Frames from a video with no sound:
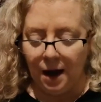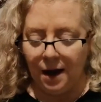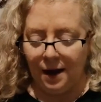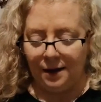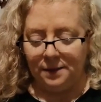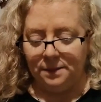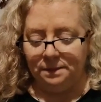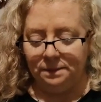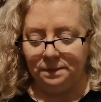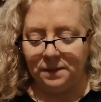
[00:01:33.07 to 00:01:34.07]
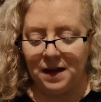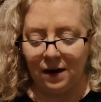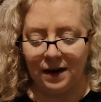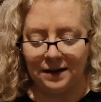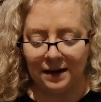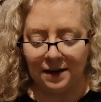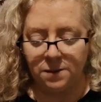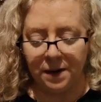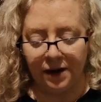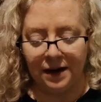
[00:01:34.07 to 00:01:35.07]
Uh, there is a
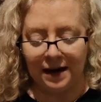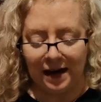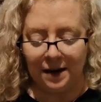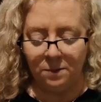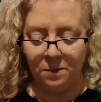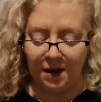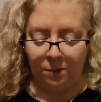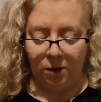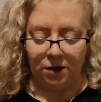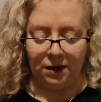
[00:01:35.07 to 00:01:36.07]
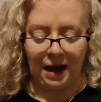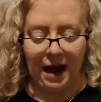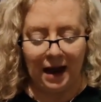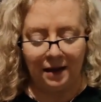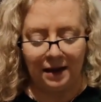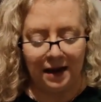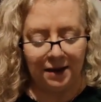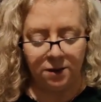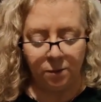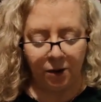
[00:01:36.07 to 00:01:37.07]
spirit in people, and the
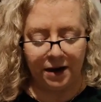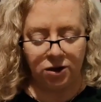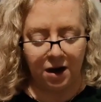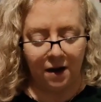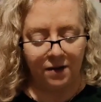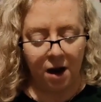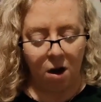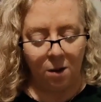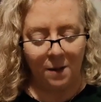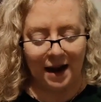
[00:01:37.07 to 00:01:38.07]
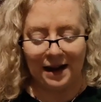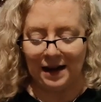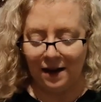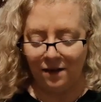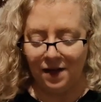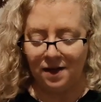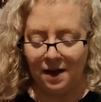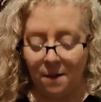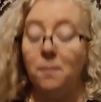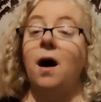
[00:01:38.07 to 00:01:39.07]
inspiration of the Almighty giveth
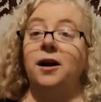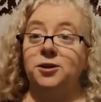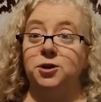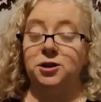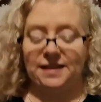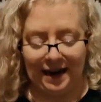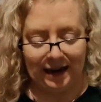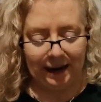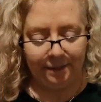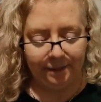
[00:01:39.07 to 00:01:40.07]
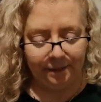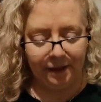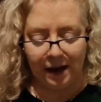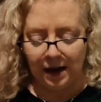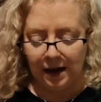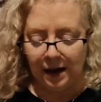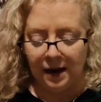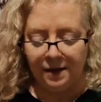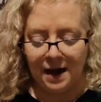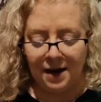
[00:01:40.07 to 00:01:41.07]
them understanding.
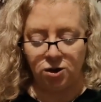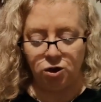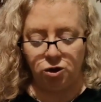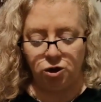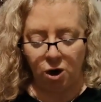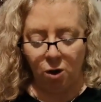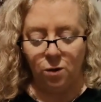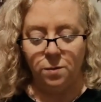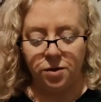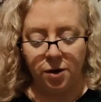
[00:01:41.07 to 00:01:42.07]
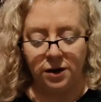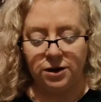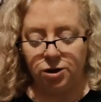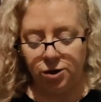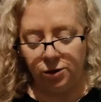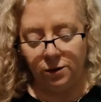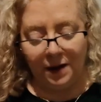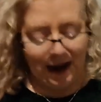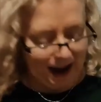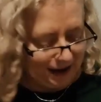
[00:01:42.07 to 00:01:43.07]
That is Job 32
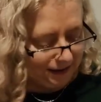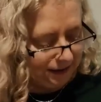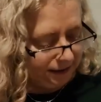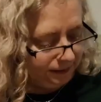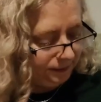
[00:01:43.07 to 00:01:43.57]
8.